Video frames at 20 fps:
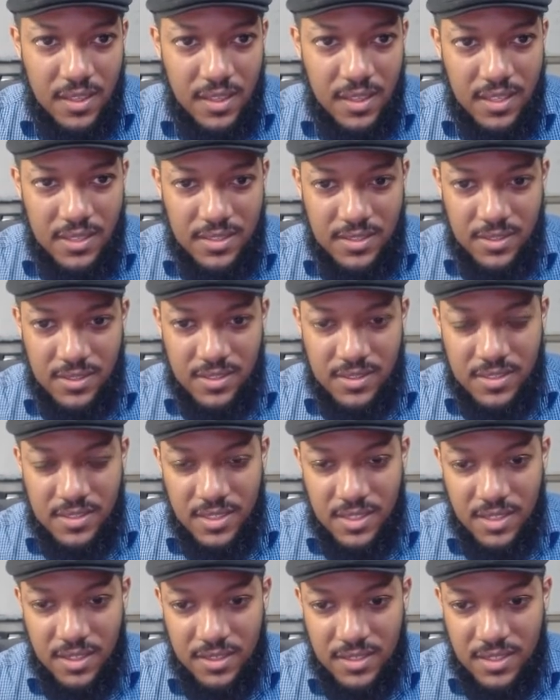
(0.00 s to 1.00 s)
As you can see,
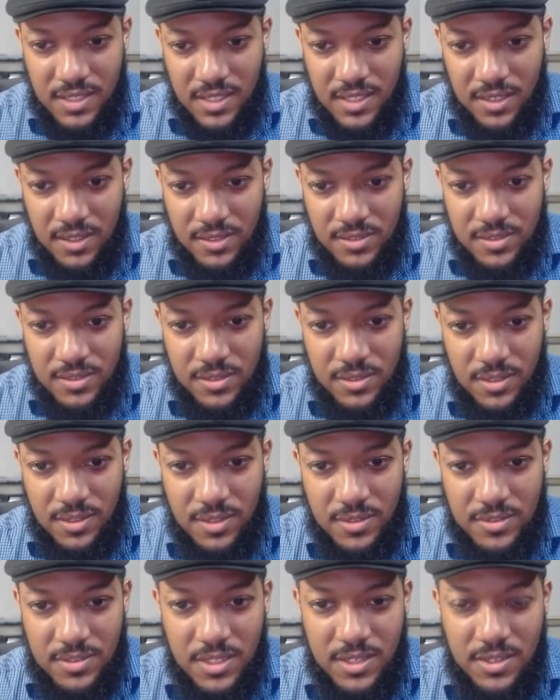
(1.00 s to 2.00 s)
it also
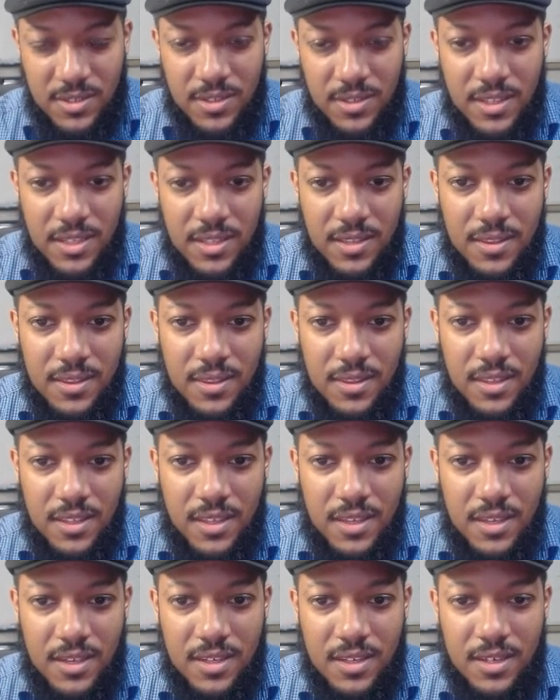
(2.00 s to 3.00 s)
goes underneath
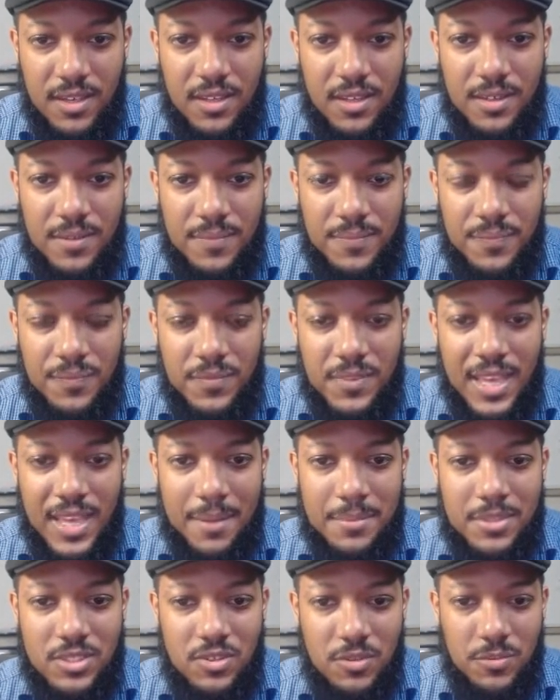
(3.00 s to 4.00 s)
the
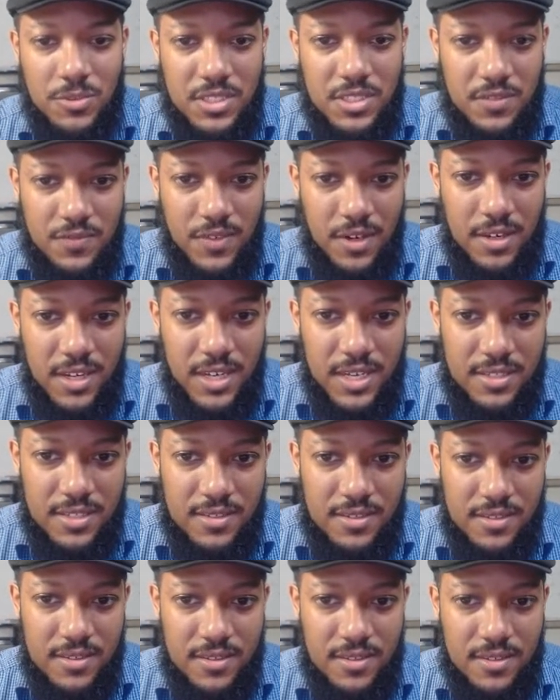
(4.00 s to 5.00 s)
cabinetry, which is very nice.